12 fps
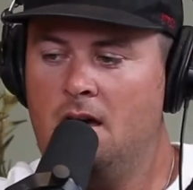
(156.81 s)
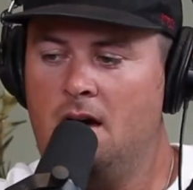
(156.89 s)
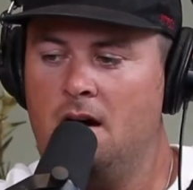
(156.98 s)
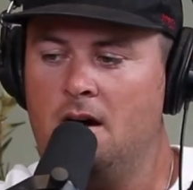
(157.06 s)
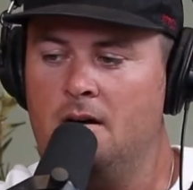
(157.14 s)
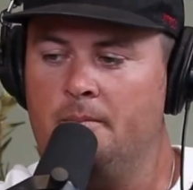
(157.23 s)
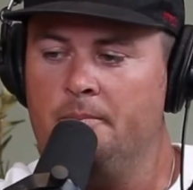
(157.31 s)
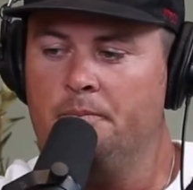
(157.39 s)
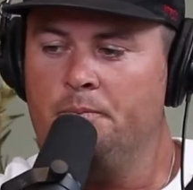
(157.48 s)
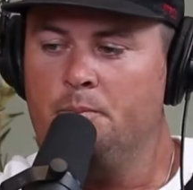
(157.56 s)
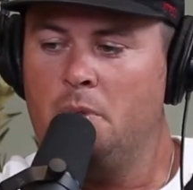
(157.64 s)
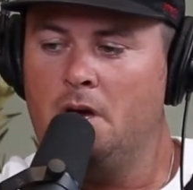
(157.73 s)

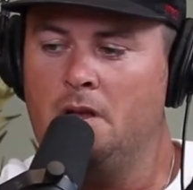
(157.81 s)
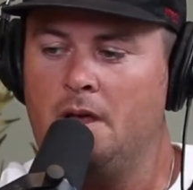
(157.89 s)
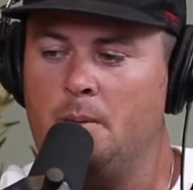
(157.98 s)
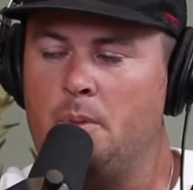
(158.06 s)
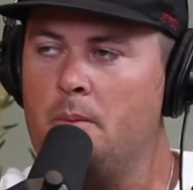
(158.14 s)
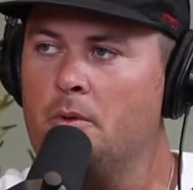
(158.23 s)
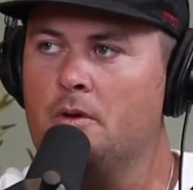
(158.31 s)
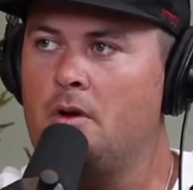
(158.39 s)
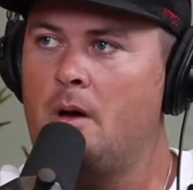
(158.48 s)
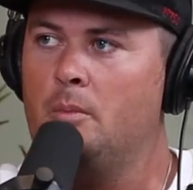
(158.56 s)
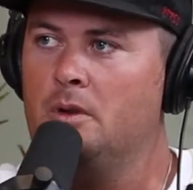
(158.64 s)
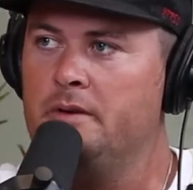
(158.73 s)
But like people that are
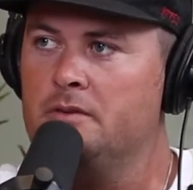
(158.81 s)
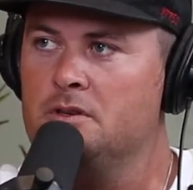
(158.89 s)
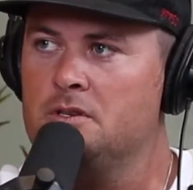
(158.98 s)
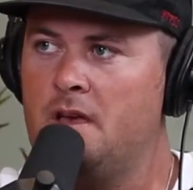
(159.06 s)
not believers,